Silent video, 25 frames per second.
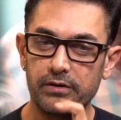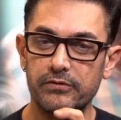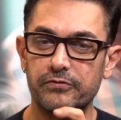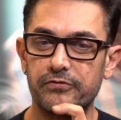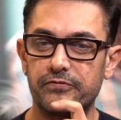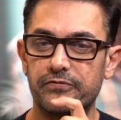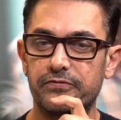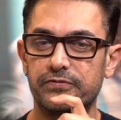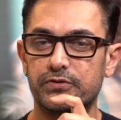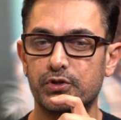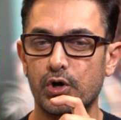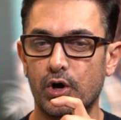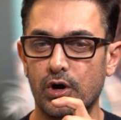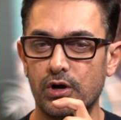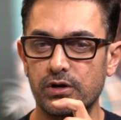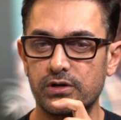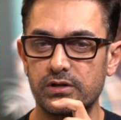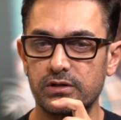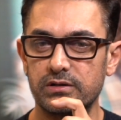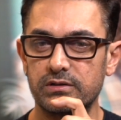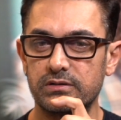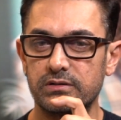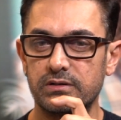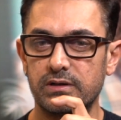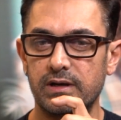of thought
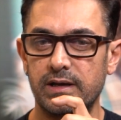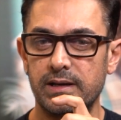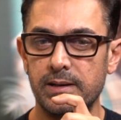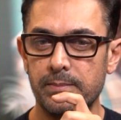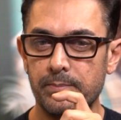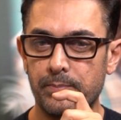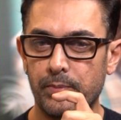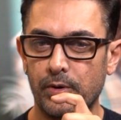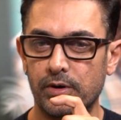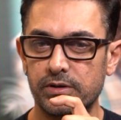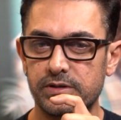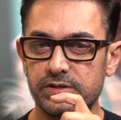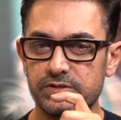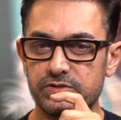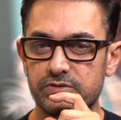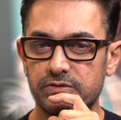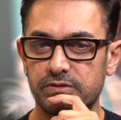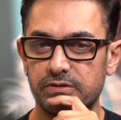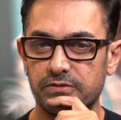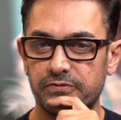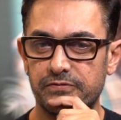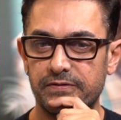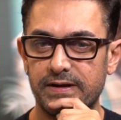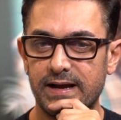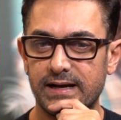and importance to
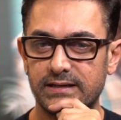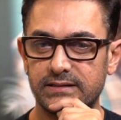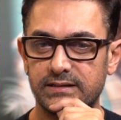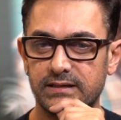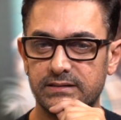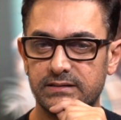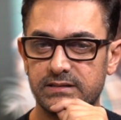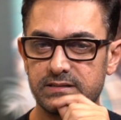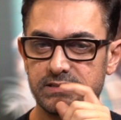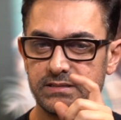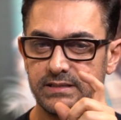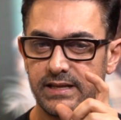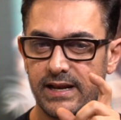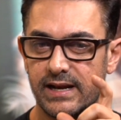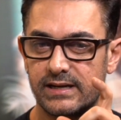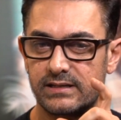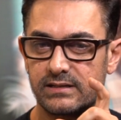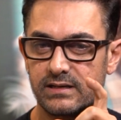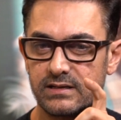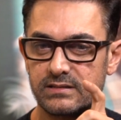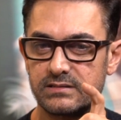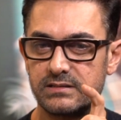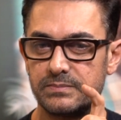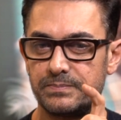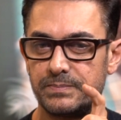the fact that this
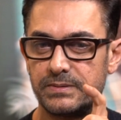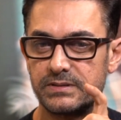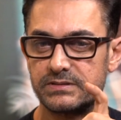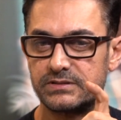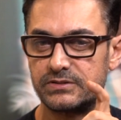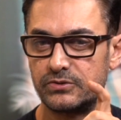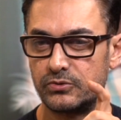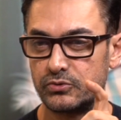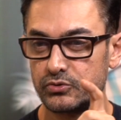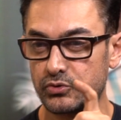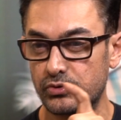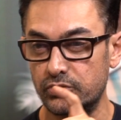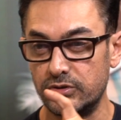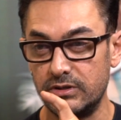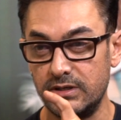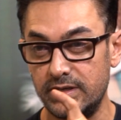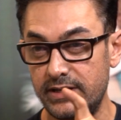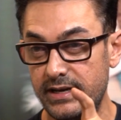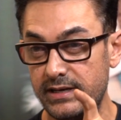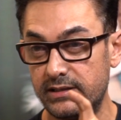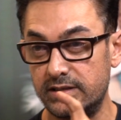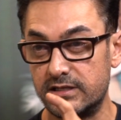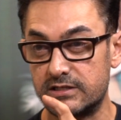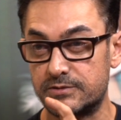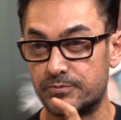director is the person who's going to
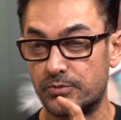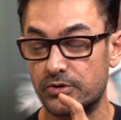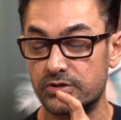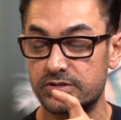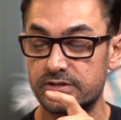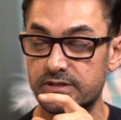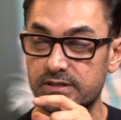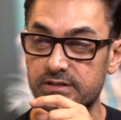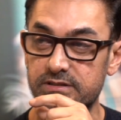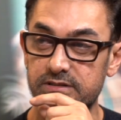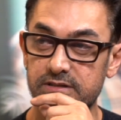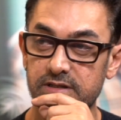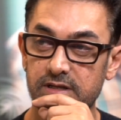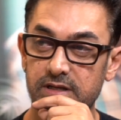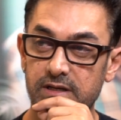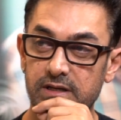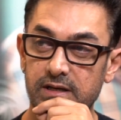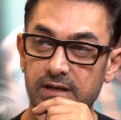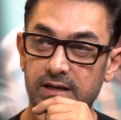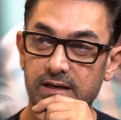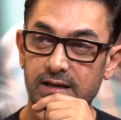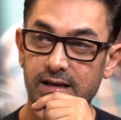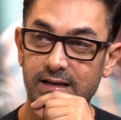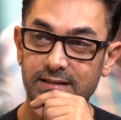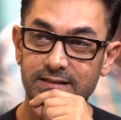lead this process.
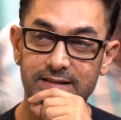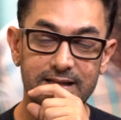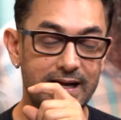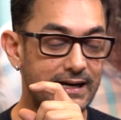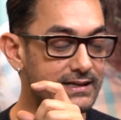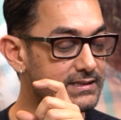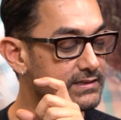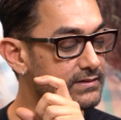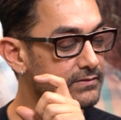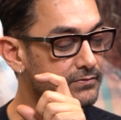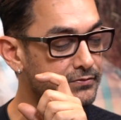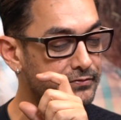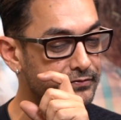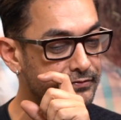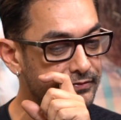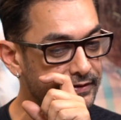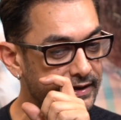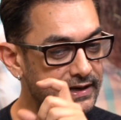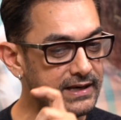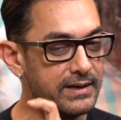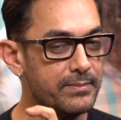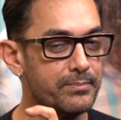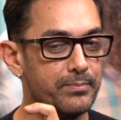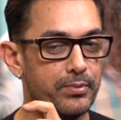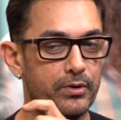And that's a
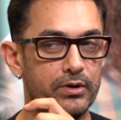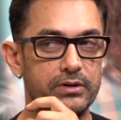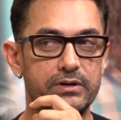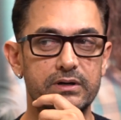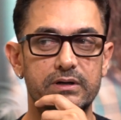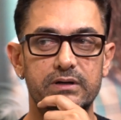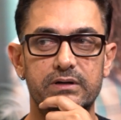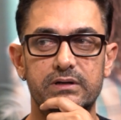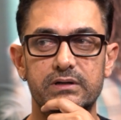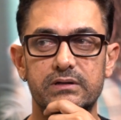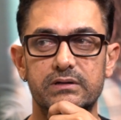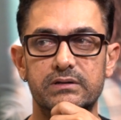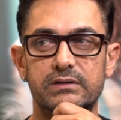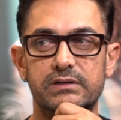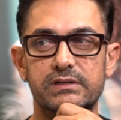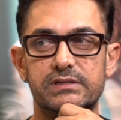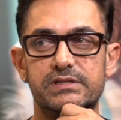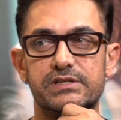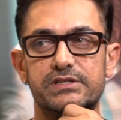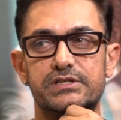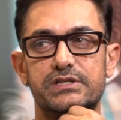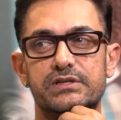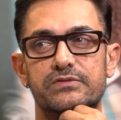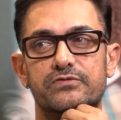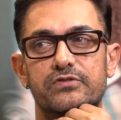very important
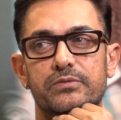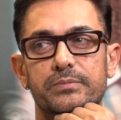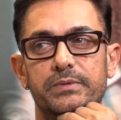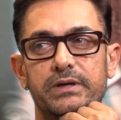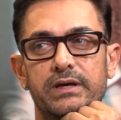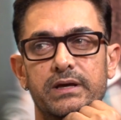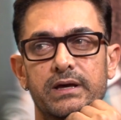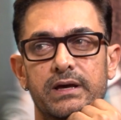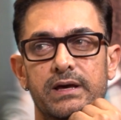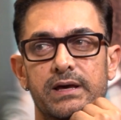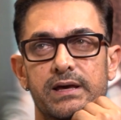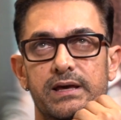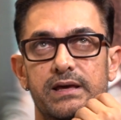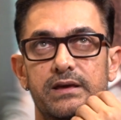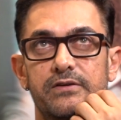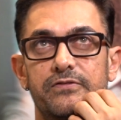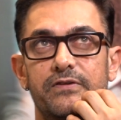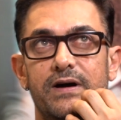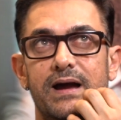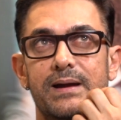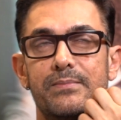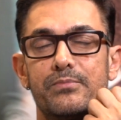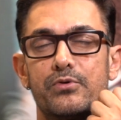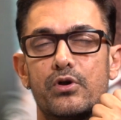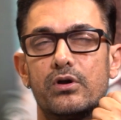decision for me. If
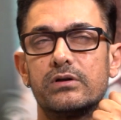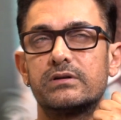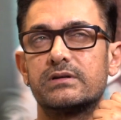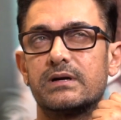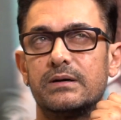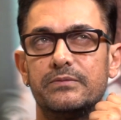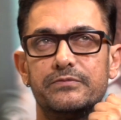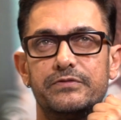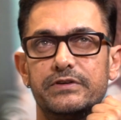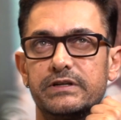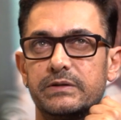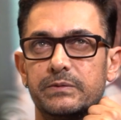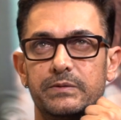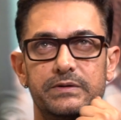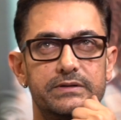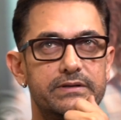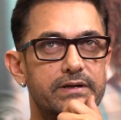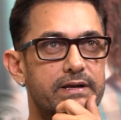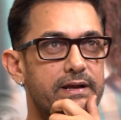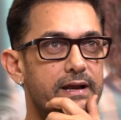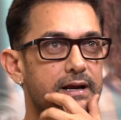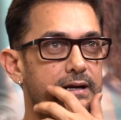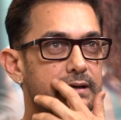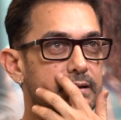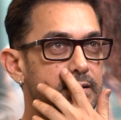I'm not comfortable with the
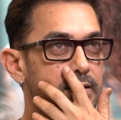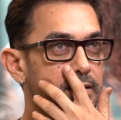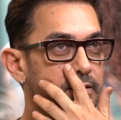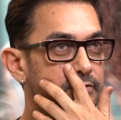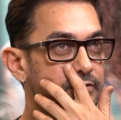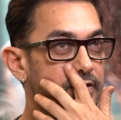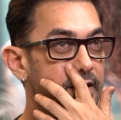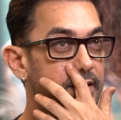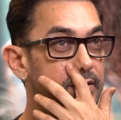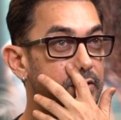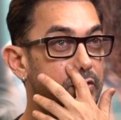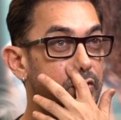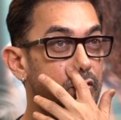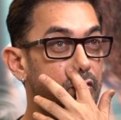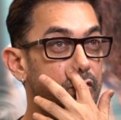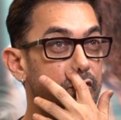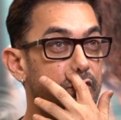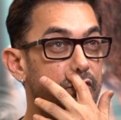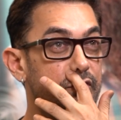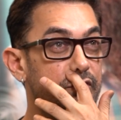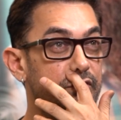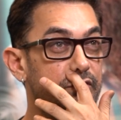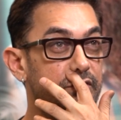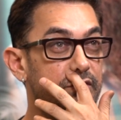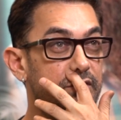director, if I
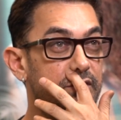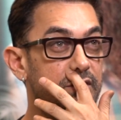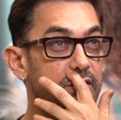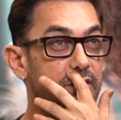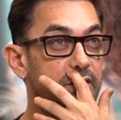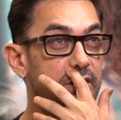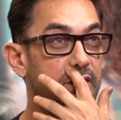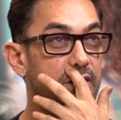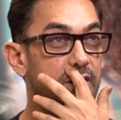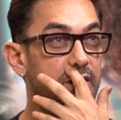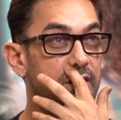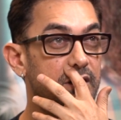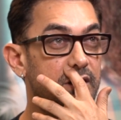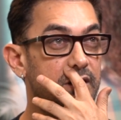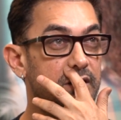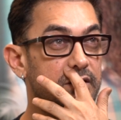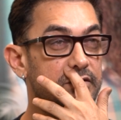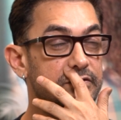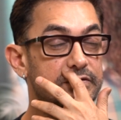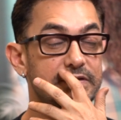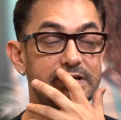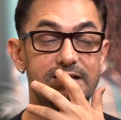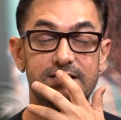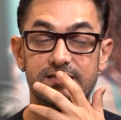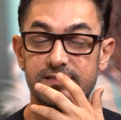don't
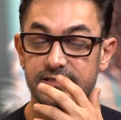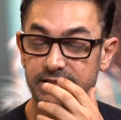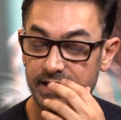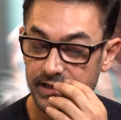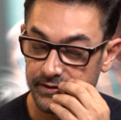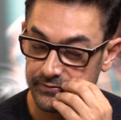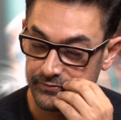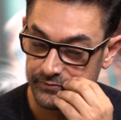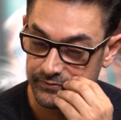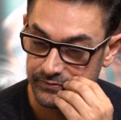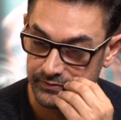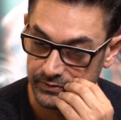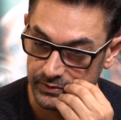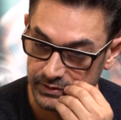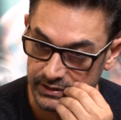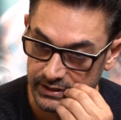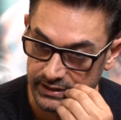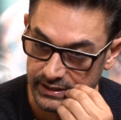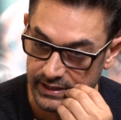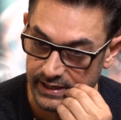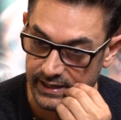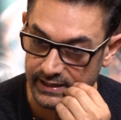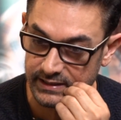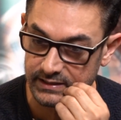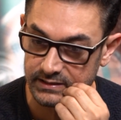feel safe with the
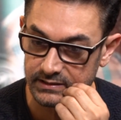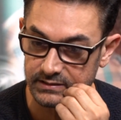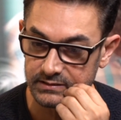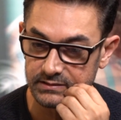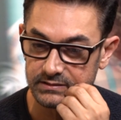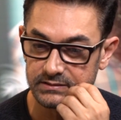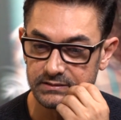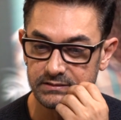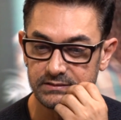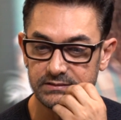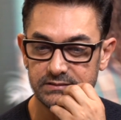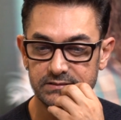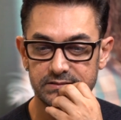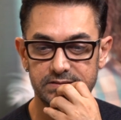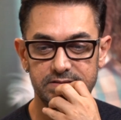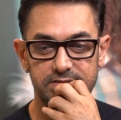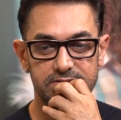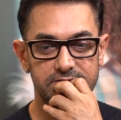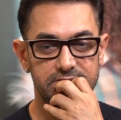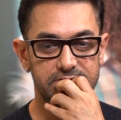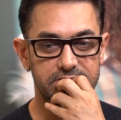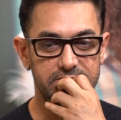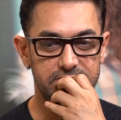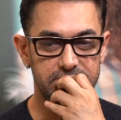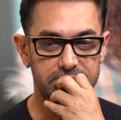director,
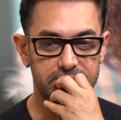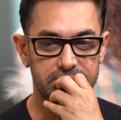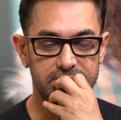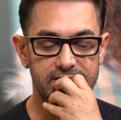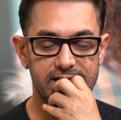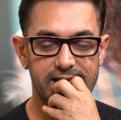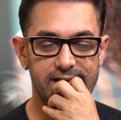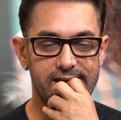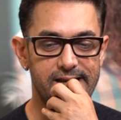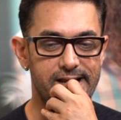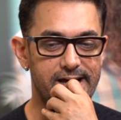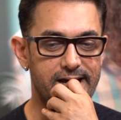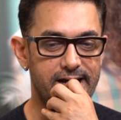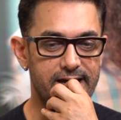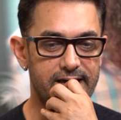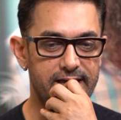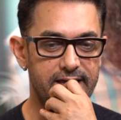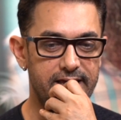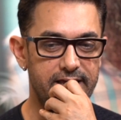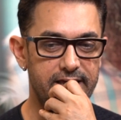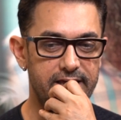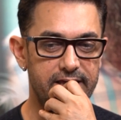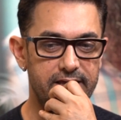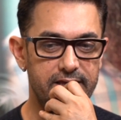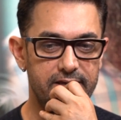then
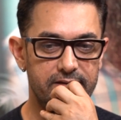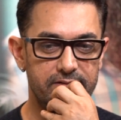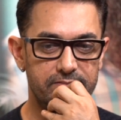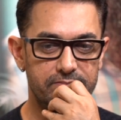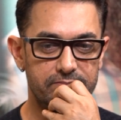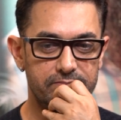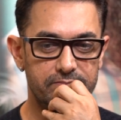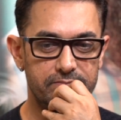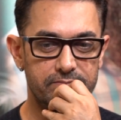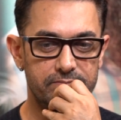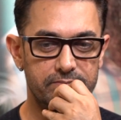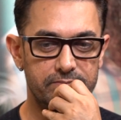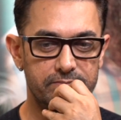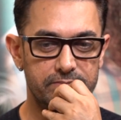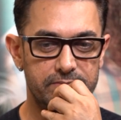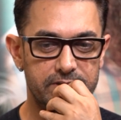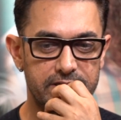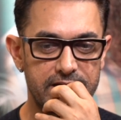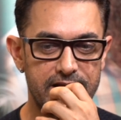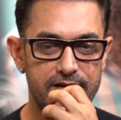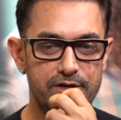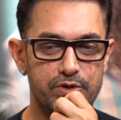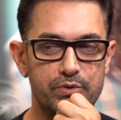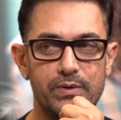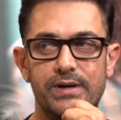I
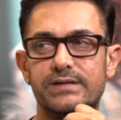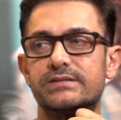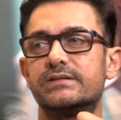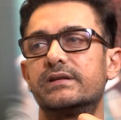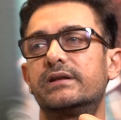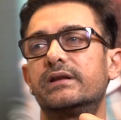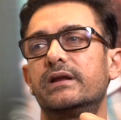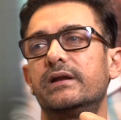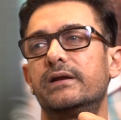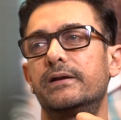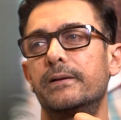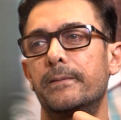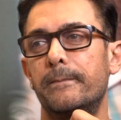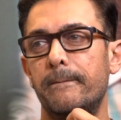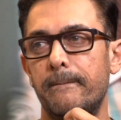tend to hesitate.